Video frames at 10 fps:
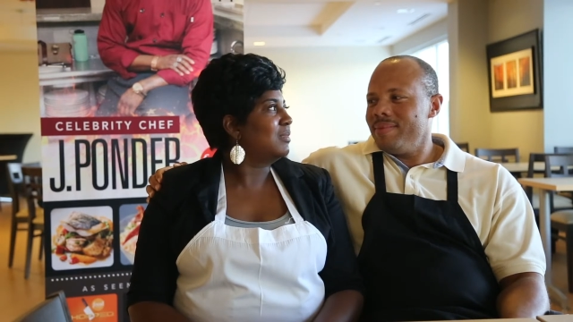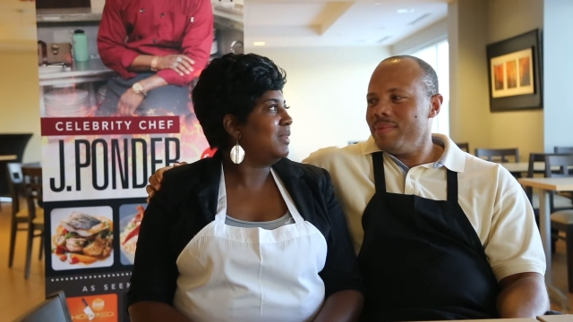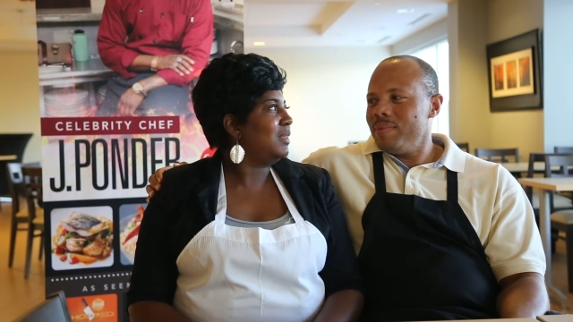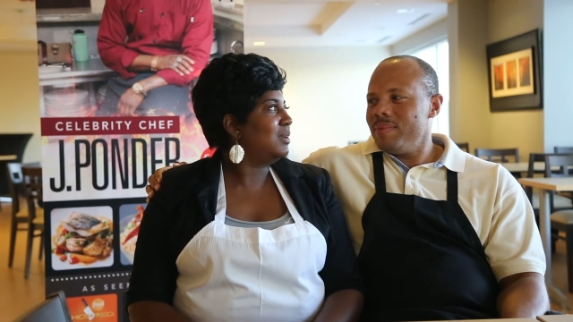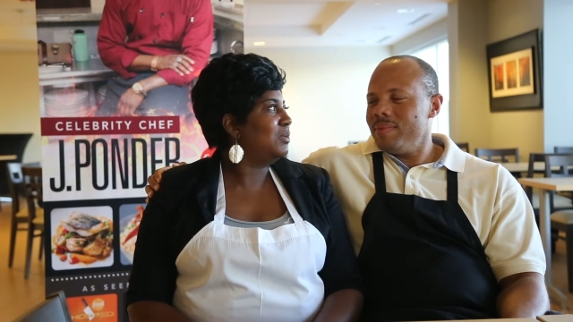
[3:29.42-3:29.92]

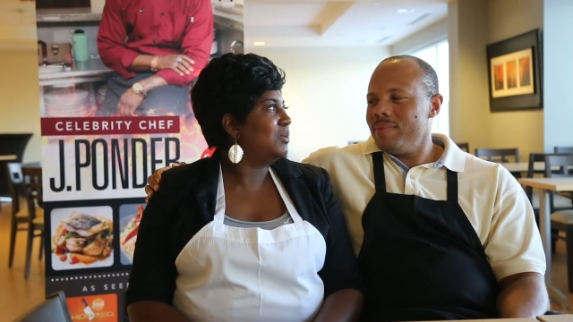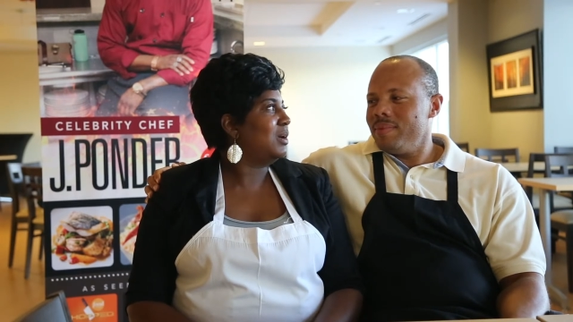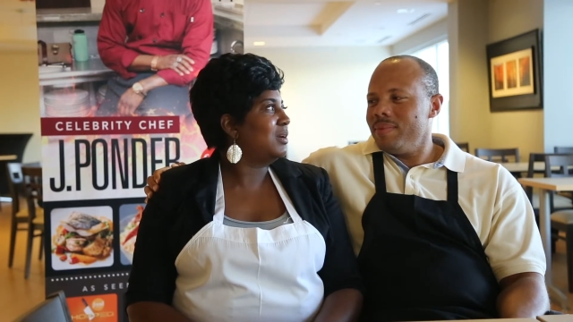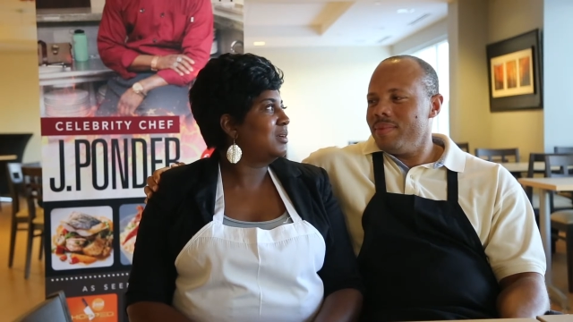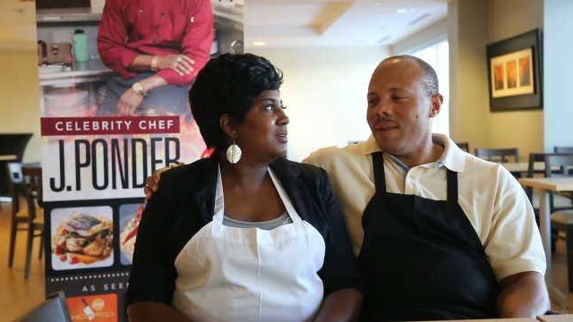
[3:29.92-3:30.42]
Speaker 1: I think you
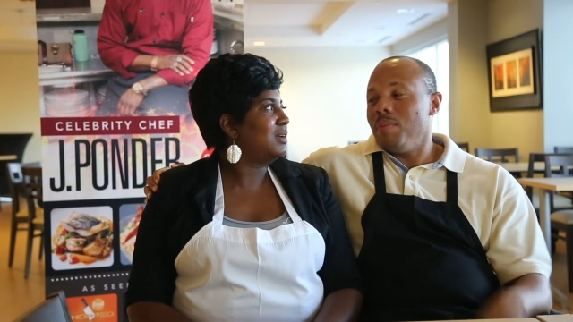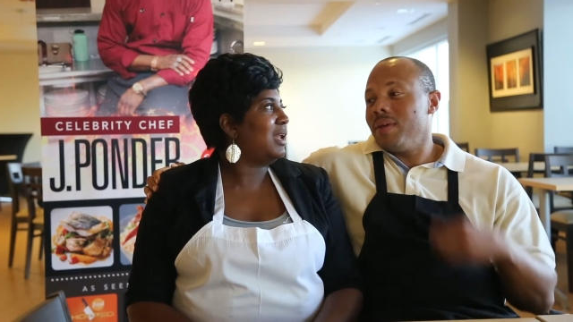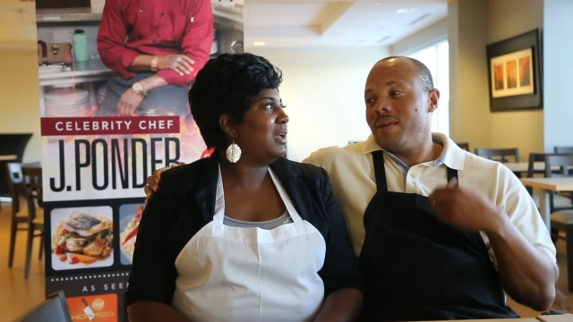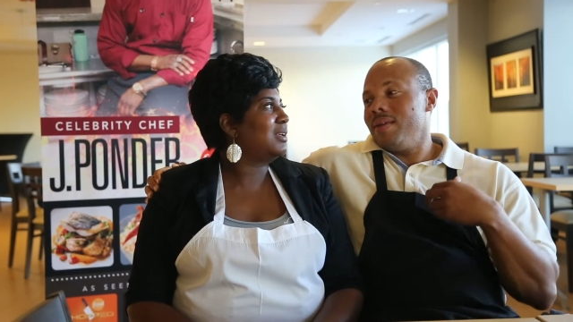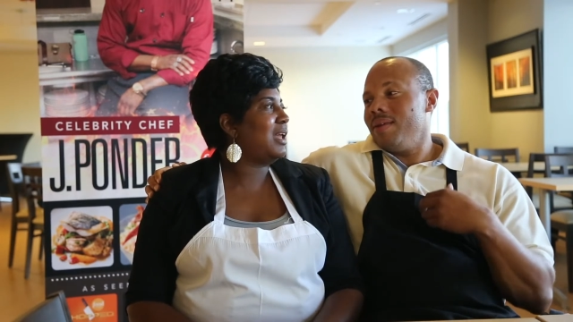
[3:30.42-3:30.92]
are. Mm
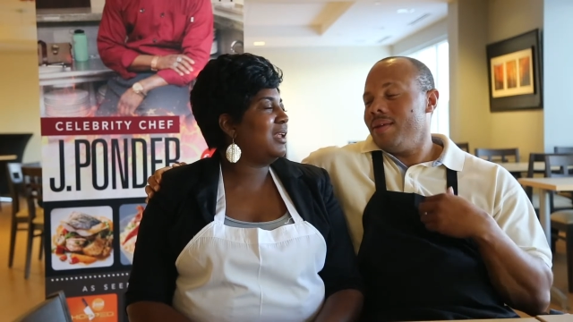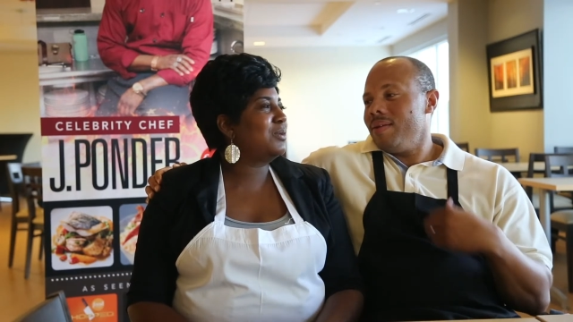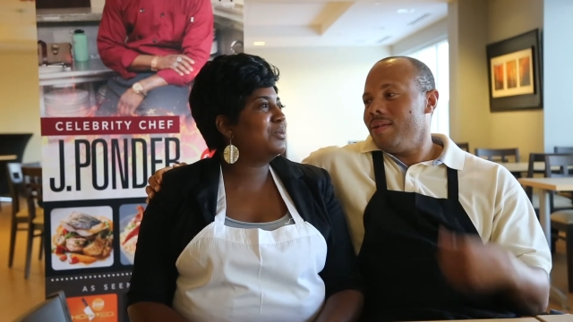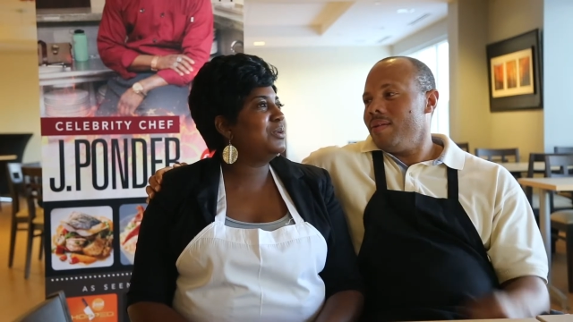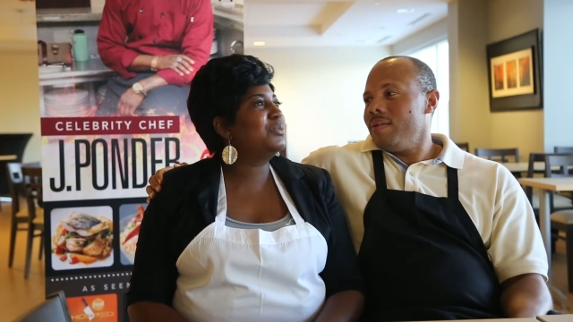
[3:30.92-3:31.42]
I like I
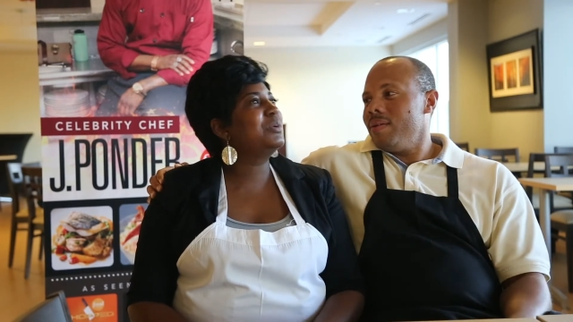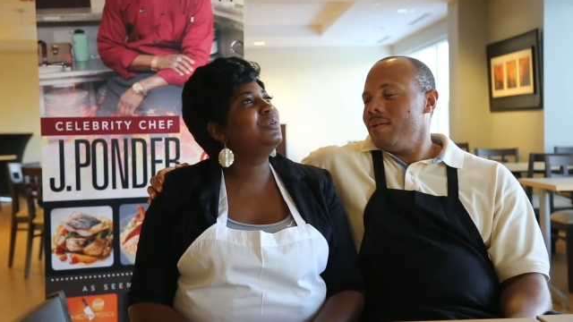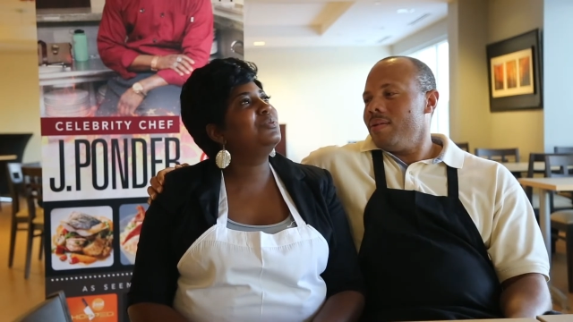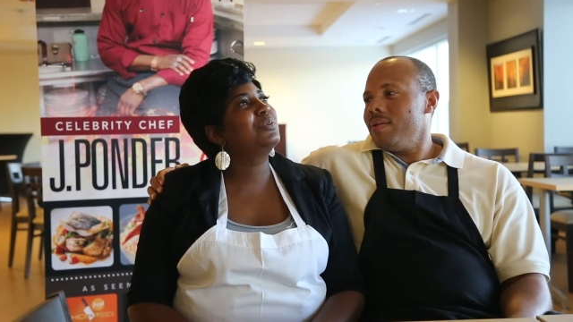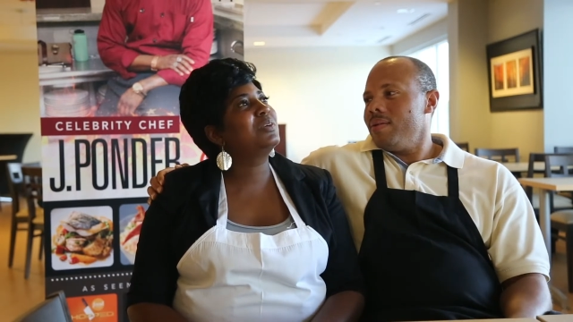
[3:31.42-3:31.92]
like when you
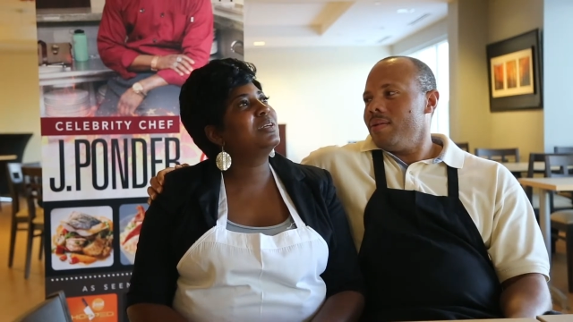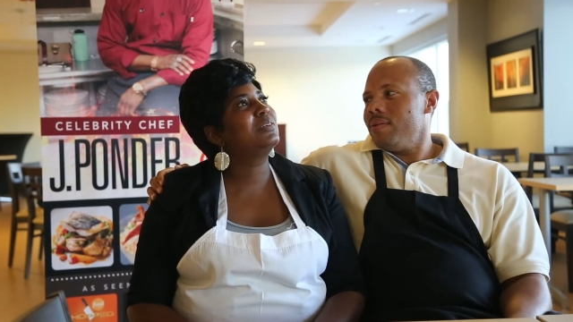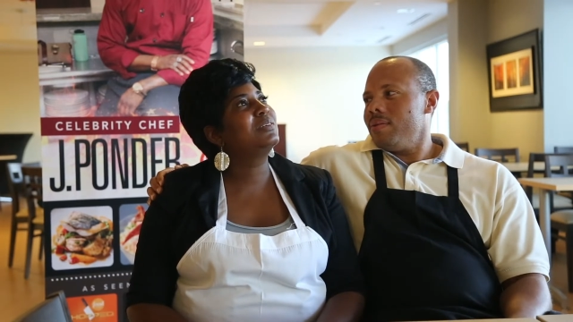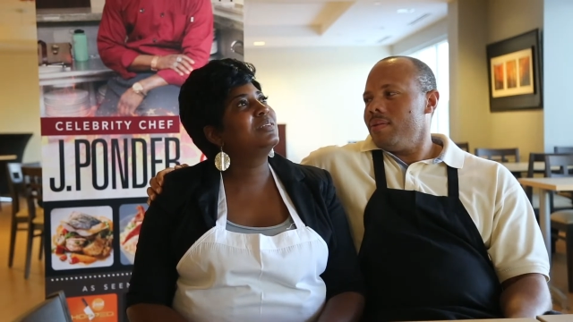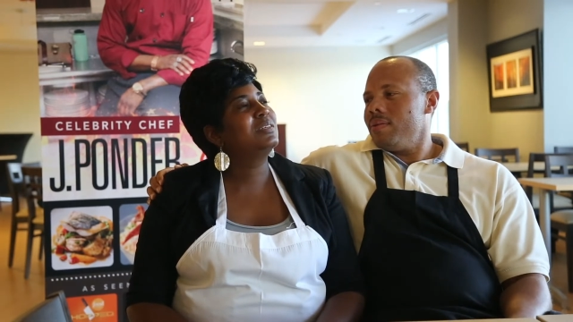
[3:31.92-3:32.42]
you
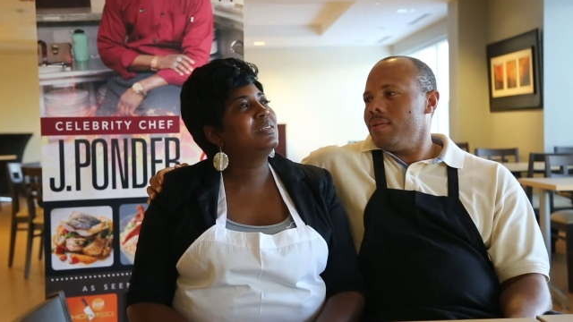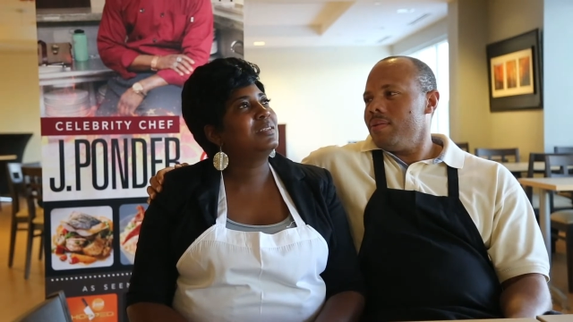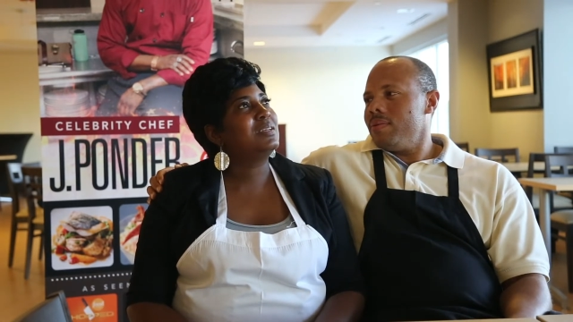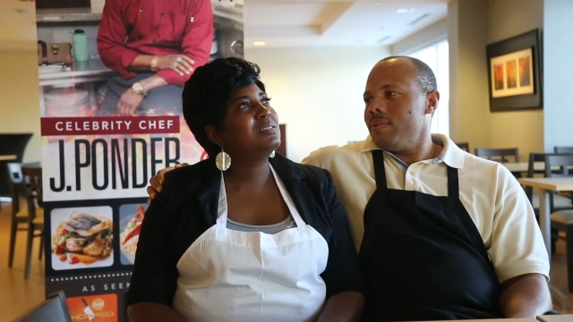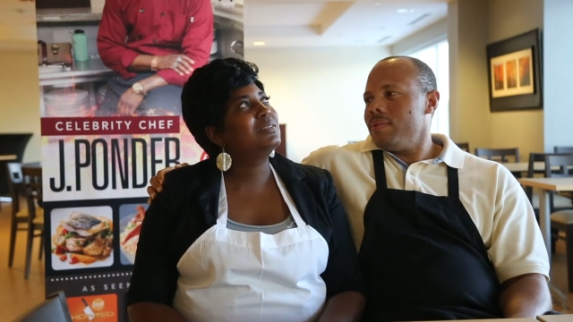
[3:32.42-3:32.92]
grill.
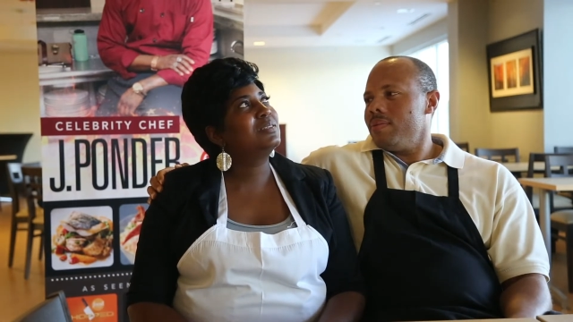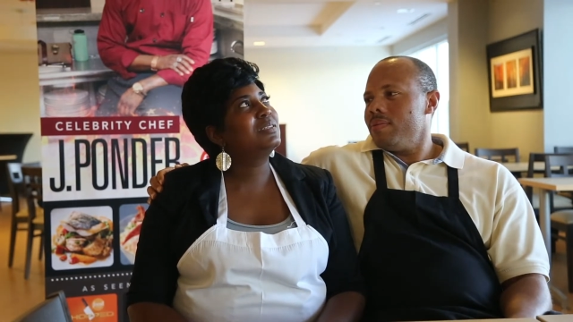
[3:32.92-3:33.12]
That's good